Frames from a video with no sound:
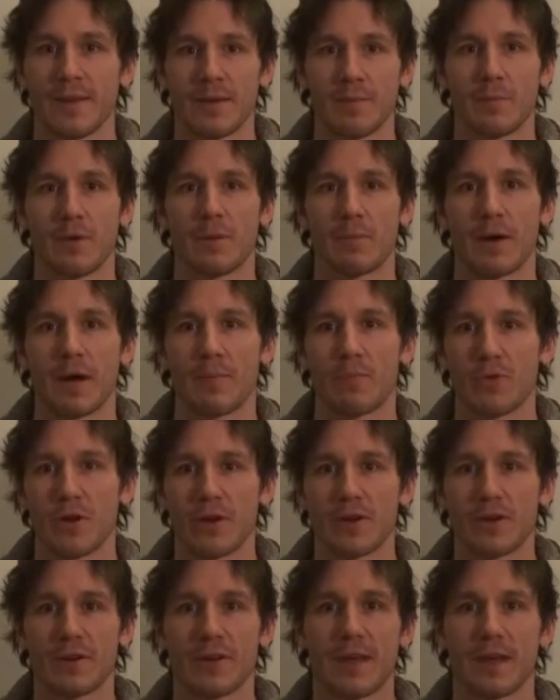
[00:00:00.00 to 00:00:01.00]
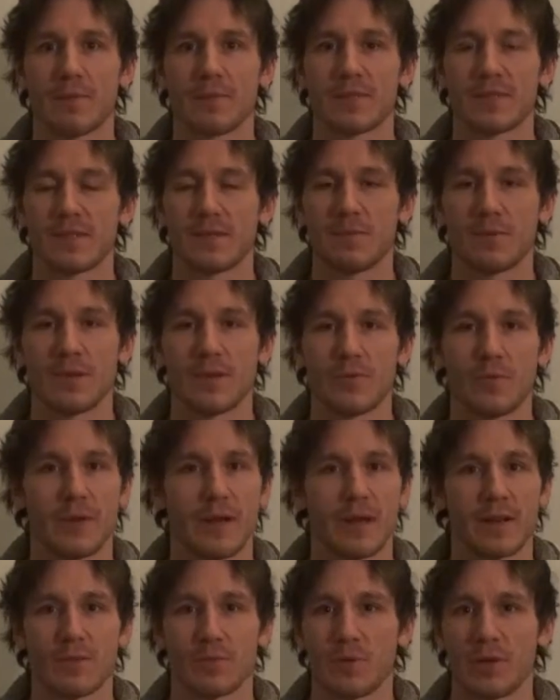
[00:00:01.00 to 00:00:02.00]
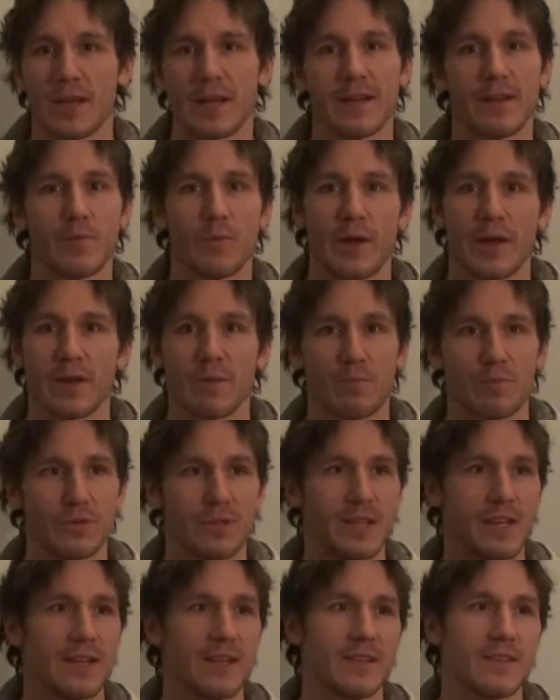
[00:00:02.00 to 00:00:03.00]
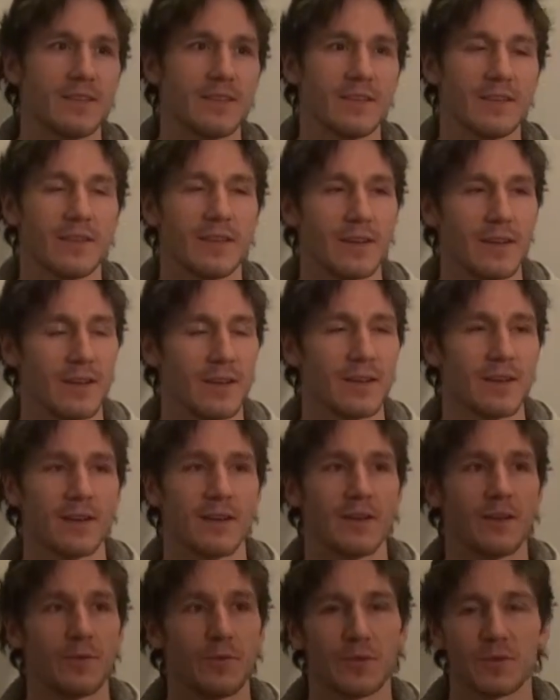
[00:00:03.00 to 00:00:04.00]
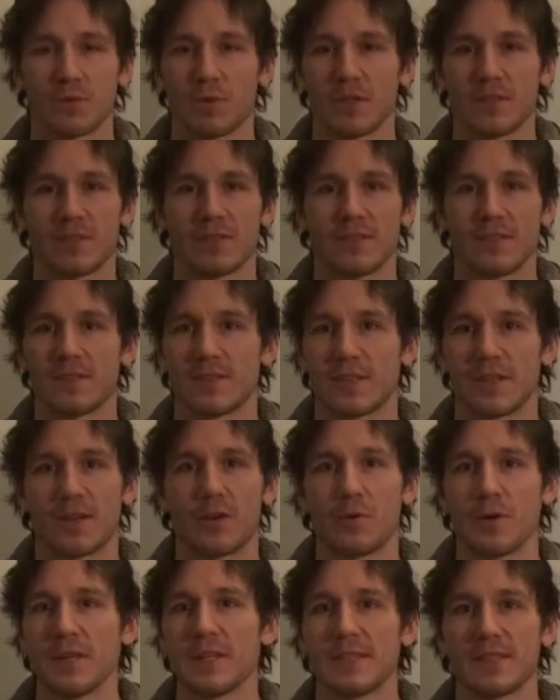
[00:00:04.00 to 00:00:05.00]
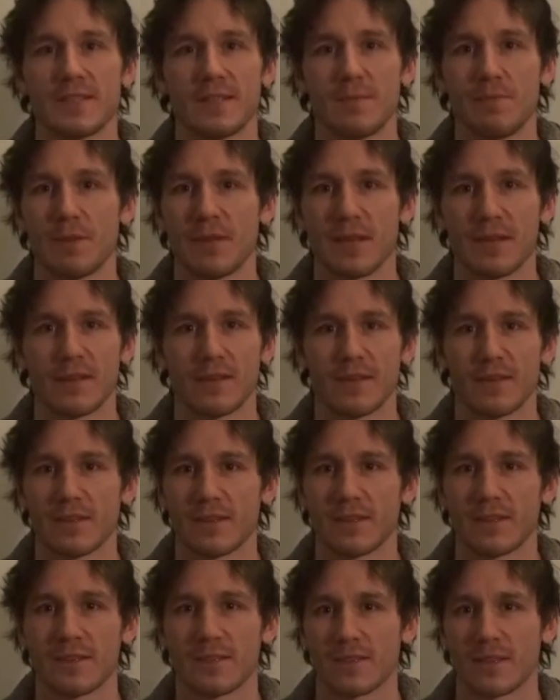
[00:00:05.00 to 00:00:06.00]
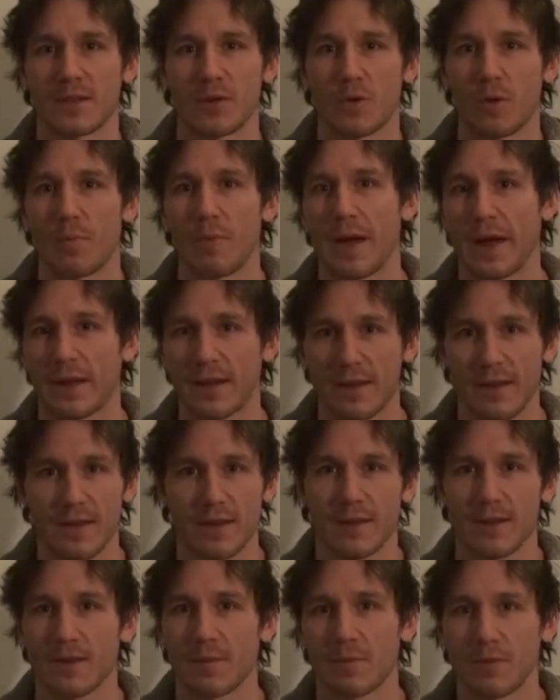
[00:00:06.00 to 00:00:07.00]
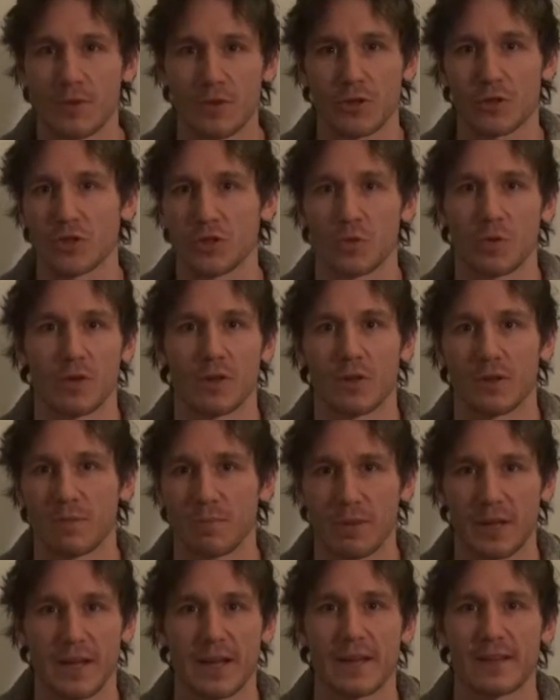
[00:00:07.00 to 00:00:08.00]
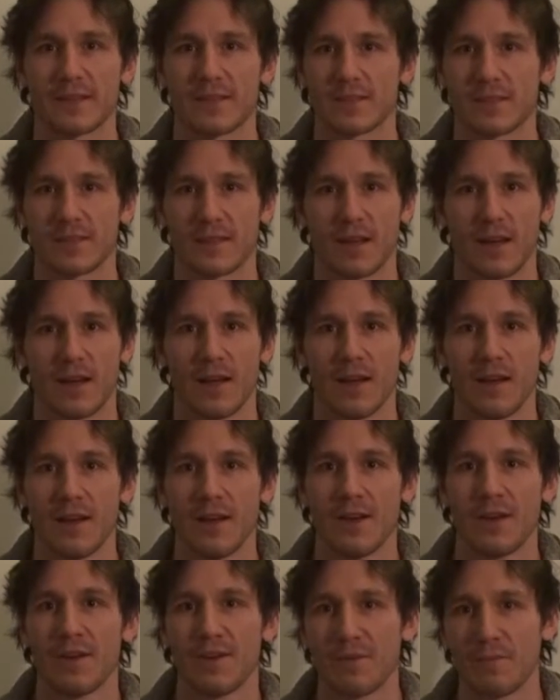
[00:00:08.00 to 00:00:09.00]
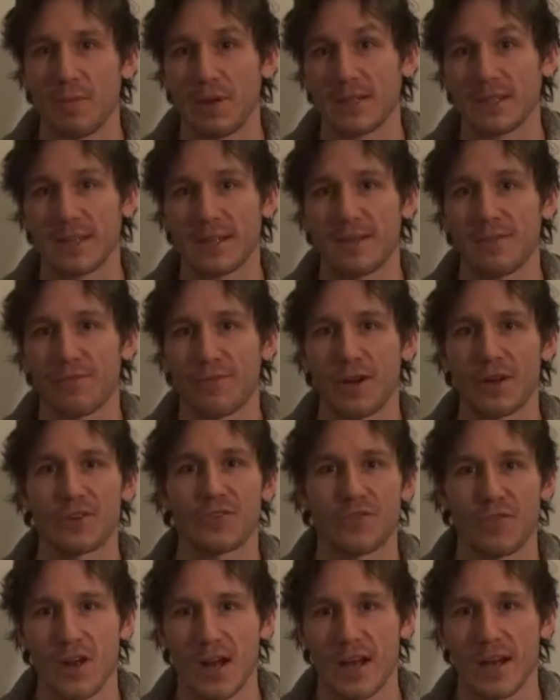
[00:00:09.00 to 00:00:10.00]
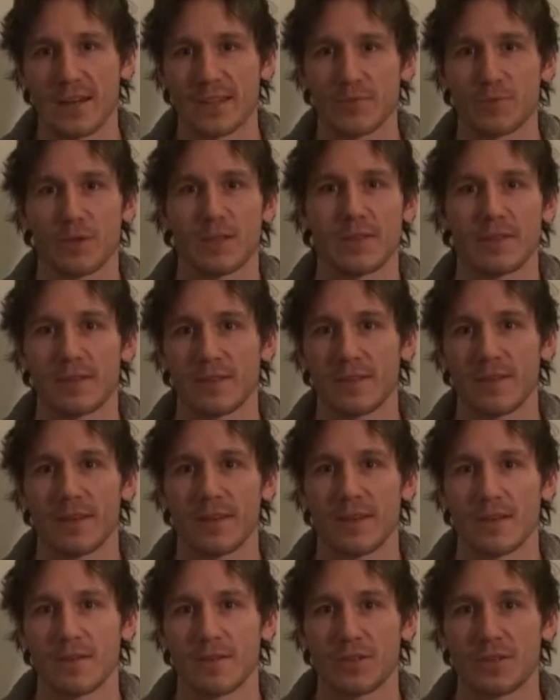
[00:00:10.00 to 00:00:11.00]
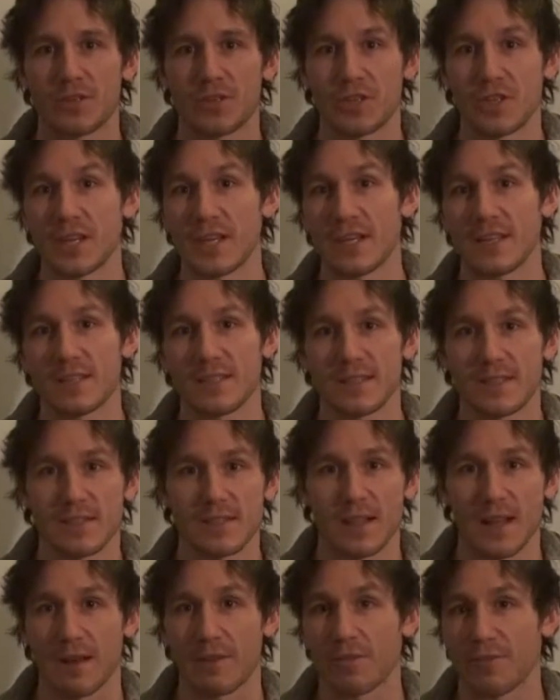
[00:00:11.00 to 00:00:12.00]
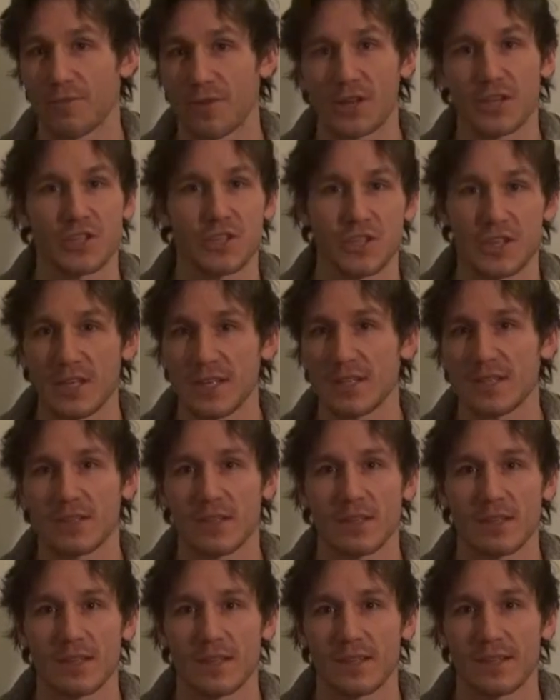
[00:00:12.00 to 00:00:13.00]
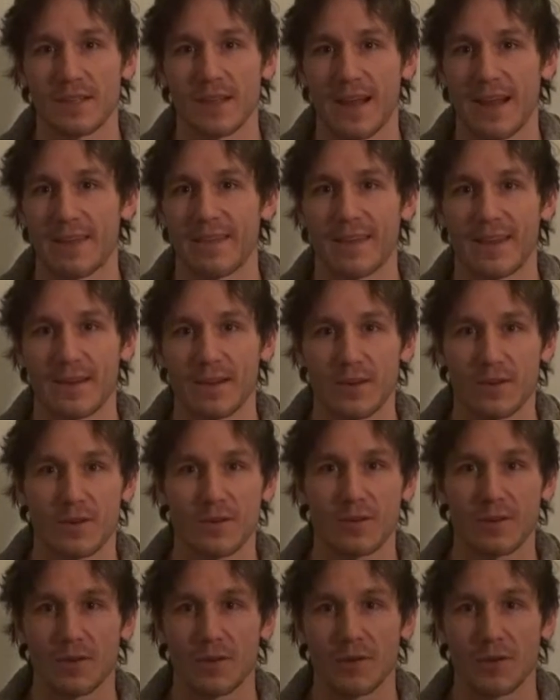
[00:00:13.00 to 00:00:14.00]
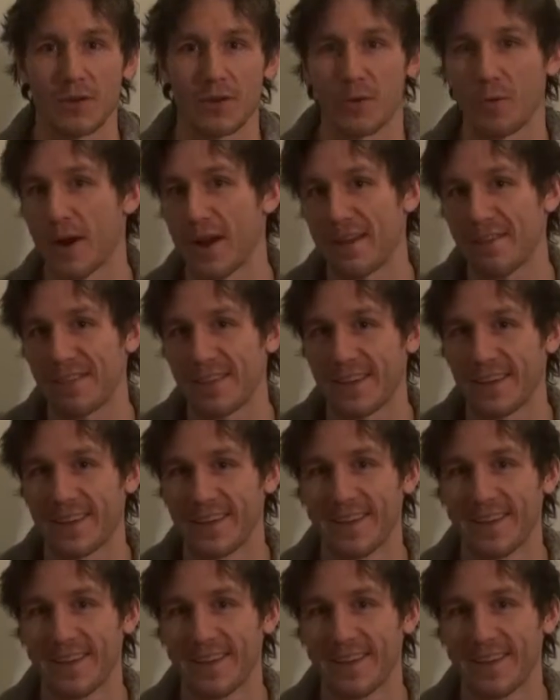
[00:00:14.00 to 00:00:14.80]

But my brother came to see me. We ate a poutine, it's a greasy meal. It's a Quebec cultural plate. It's basically French fries with cheese, like fresh cheese on it, and then gravy.